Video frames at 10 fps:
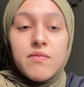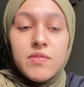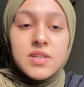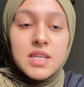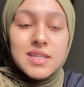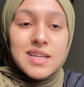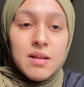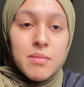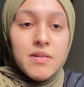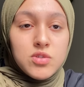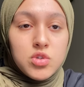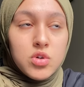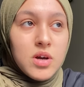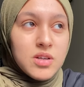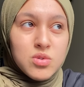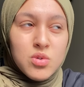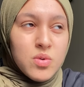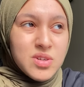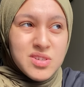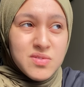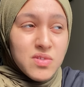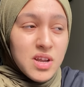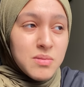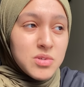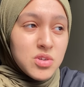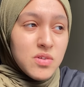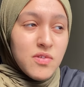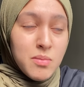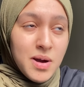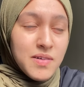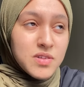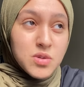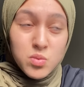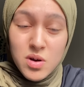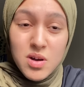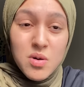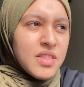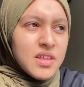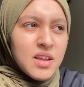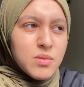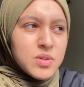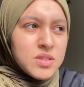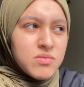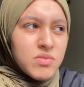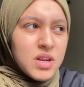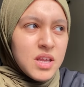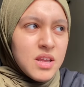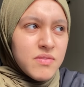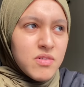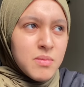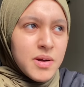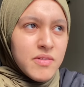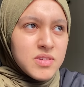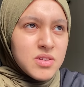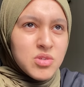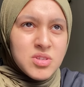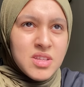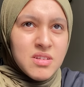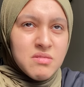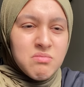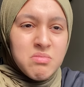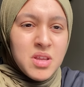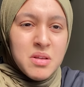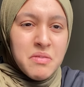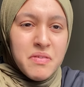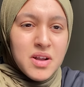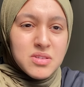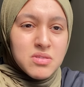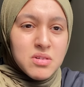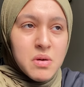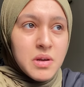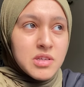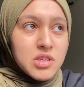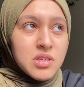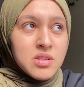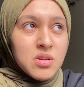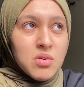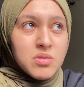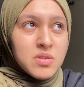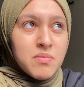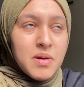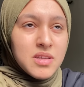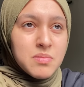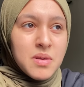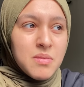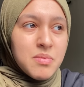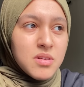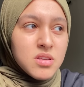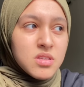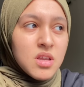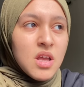Physics and maths tutor has good questions for chemistry, for maths as well. I think that was really it for maths. I just did a fat ton of questions, loads of past papers.